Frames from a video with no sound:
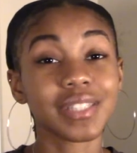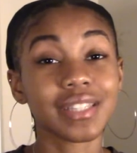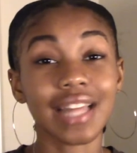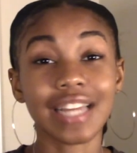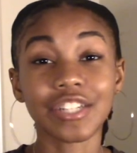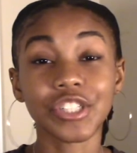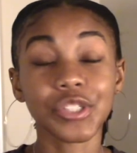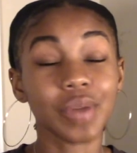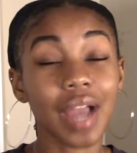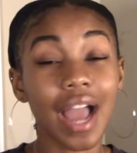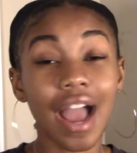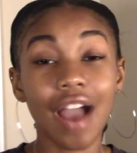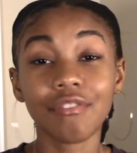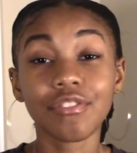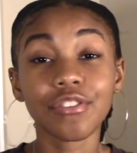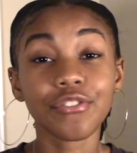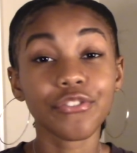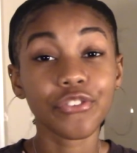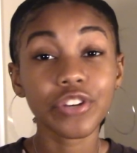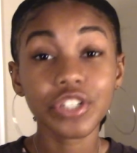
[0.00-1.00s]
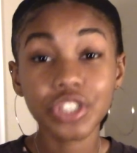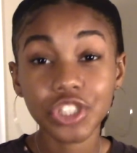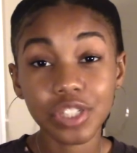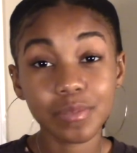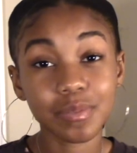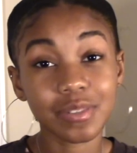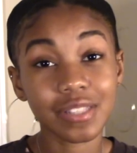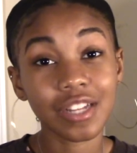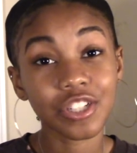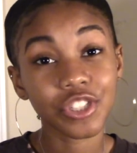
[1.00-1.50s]
that you have, the
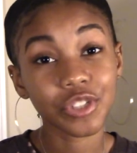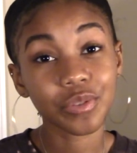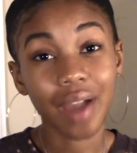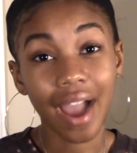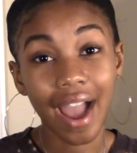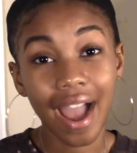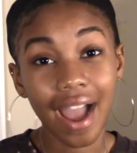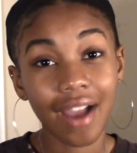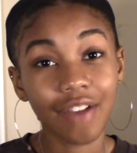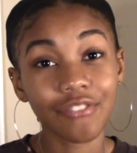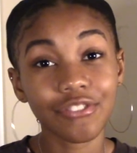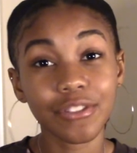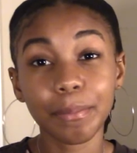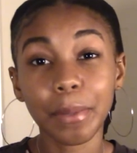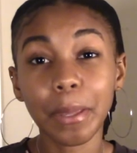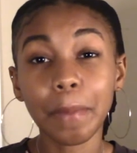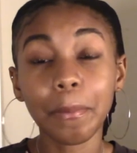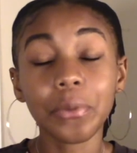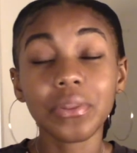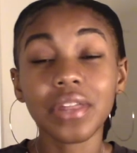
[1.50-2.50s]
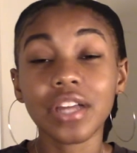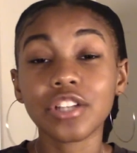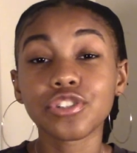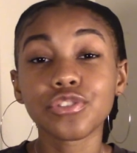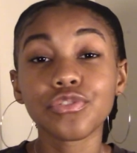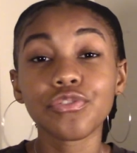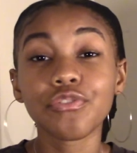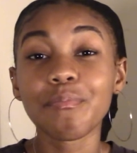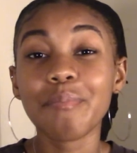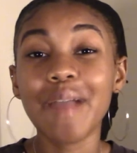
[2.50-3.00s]
friendships that you have, the people that
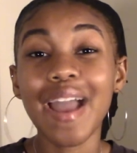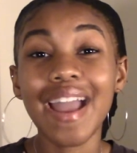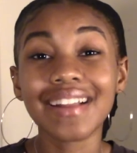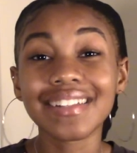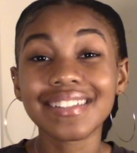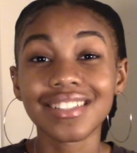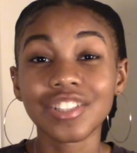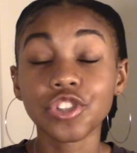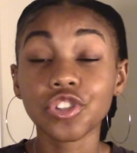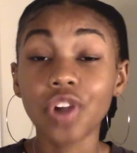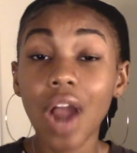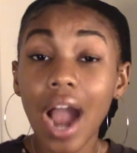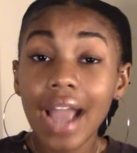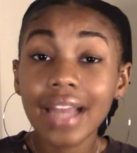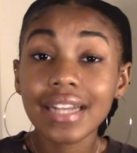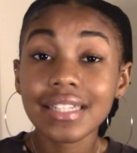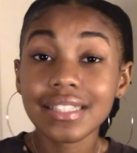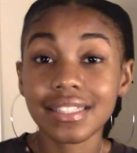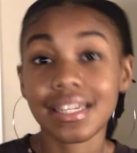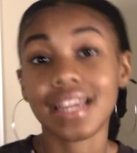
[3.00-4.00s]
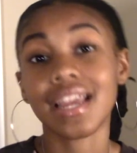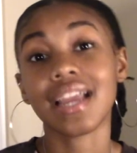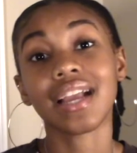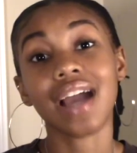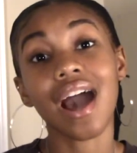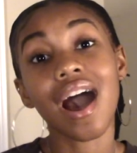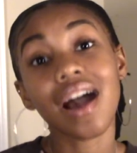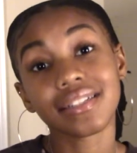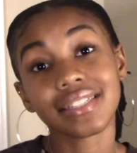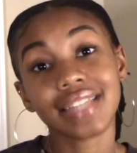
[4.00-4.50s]
you've met. Try to stay in
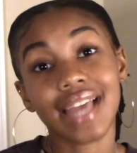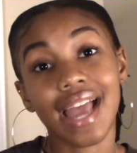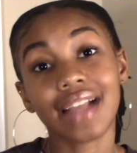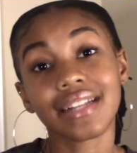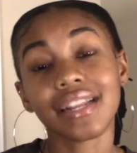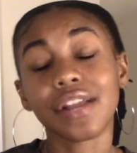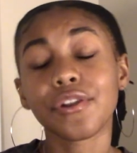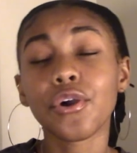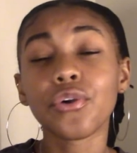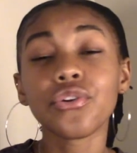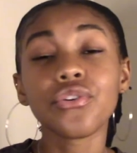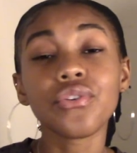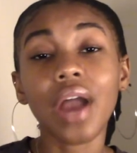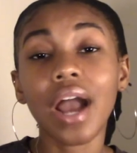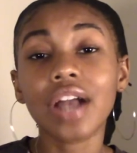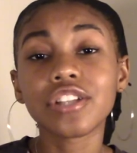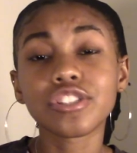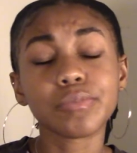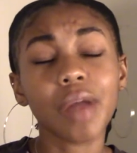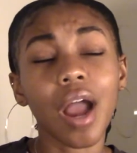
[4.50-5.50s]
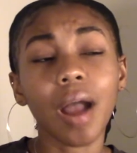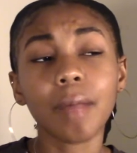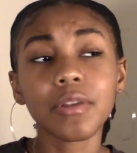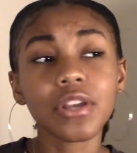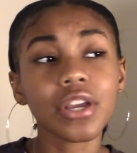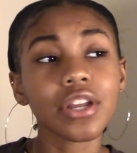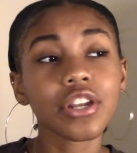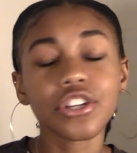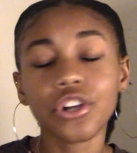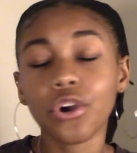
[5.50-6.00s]
contact. I know you guys are probably
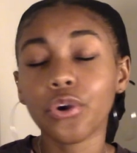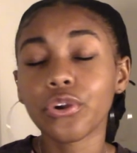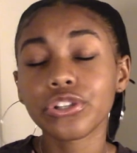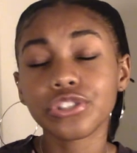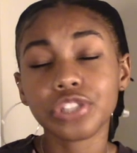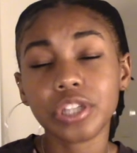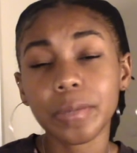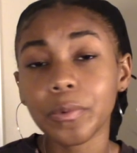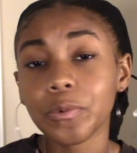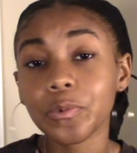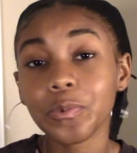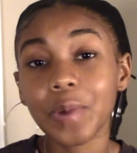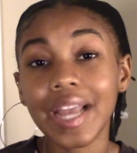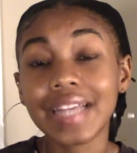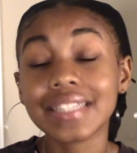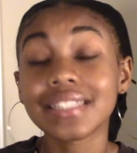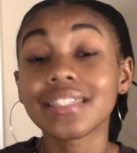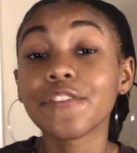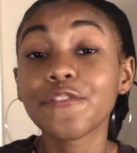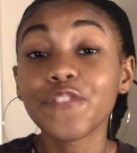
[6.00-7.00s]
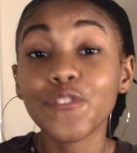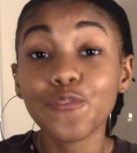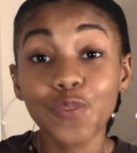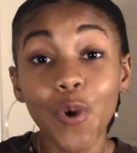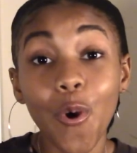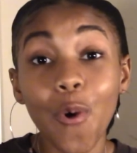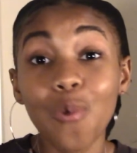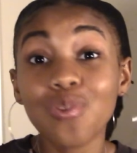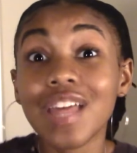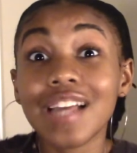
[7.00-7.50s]
going to go your separate ways, and if you
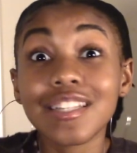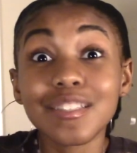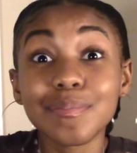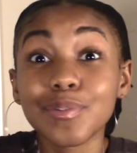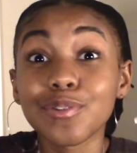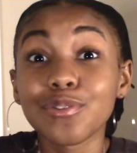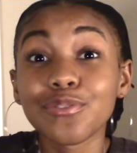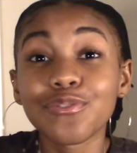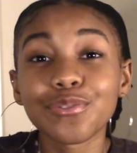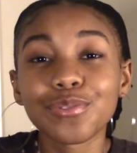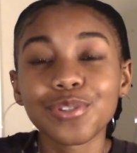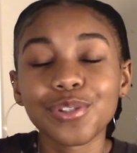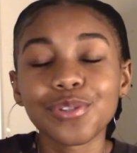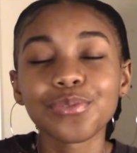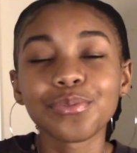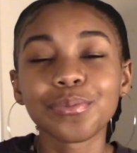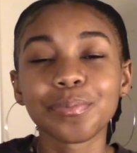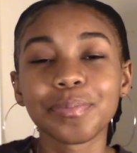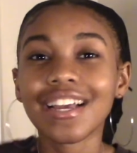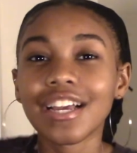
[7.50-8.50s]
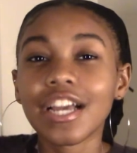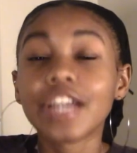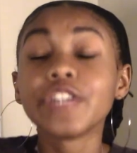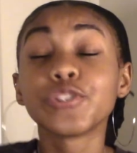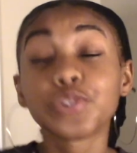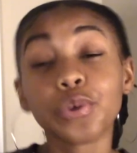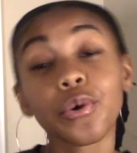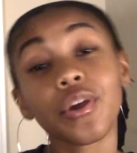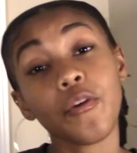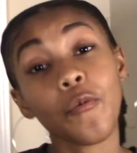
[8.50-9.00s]
don't, that's beautiful too, but
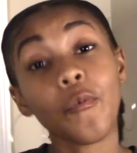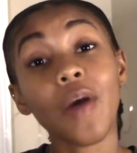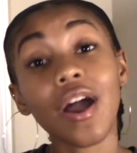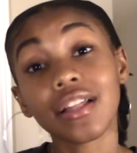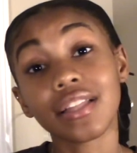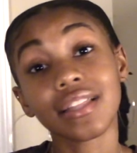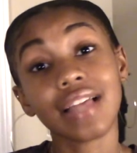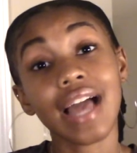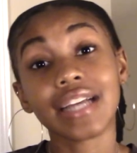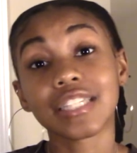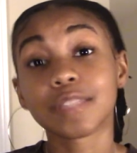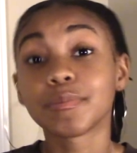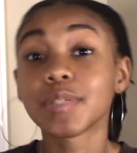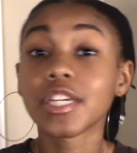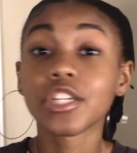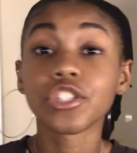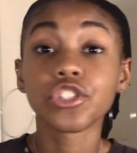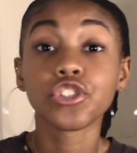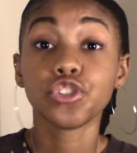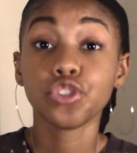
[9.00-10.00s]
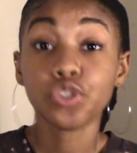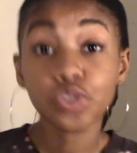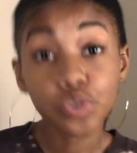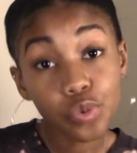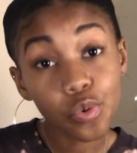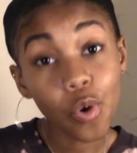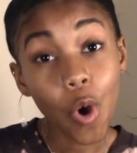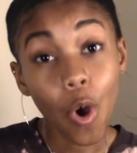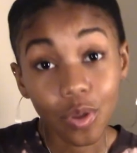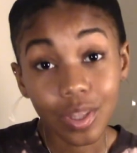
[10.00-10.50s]
enjoy it while it lasts, because
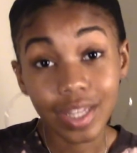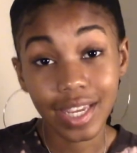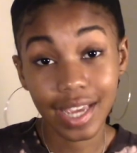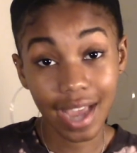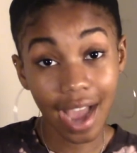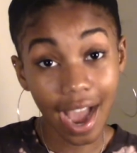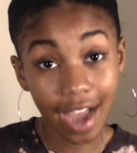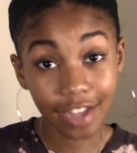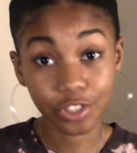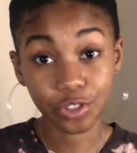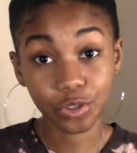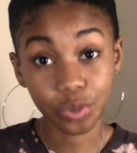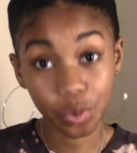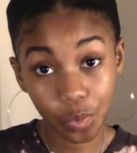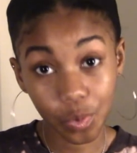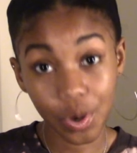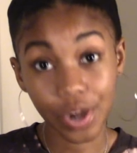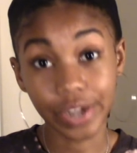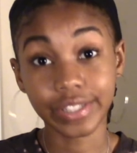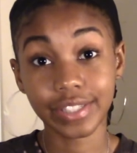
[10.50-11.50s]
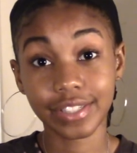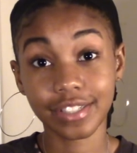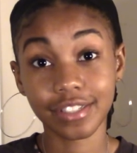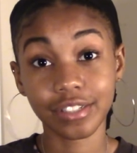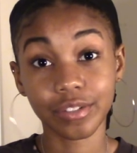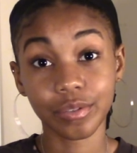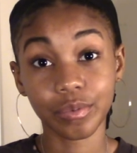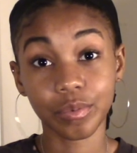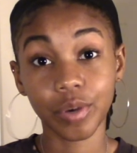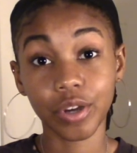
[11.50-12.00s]
you only get high school once.
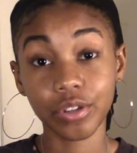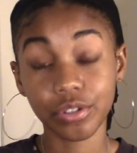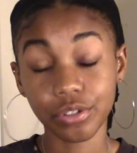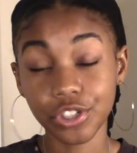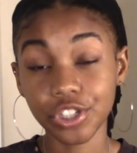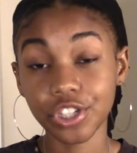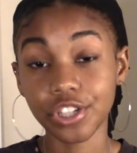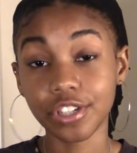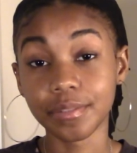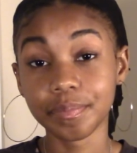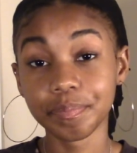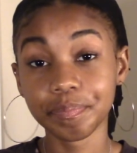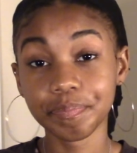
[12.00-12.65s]
Well, you should.